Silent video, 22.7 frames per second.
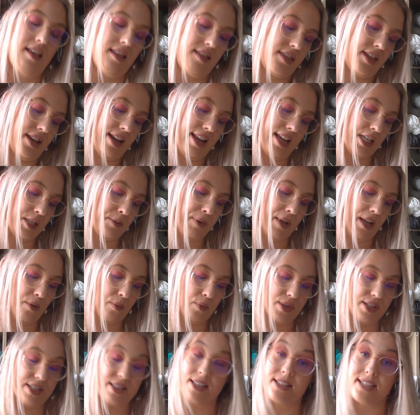the next bit
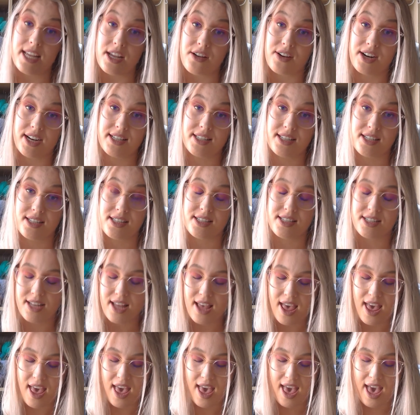was the decreases.
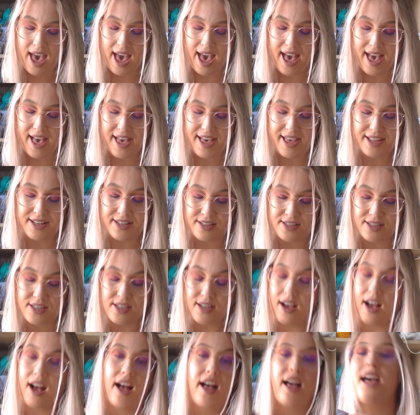And
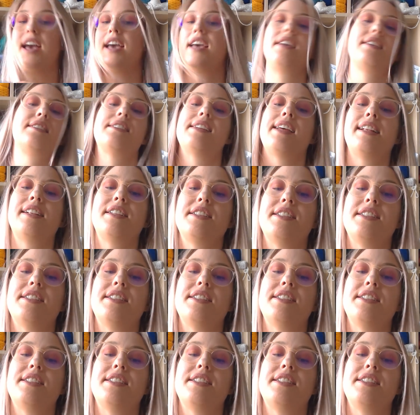I started to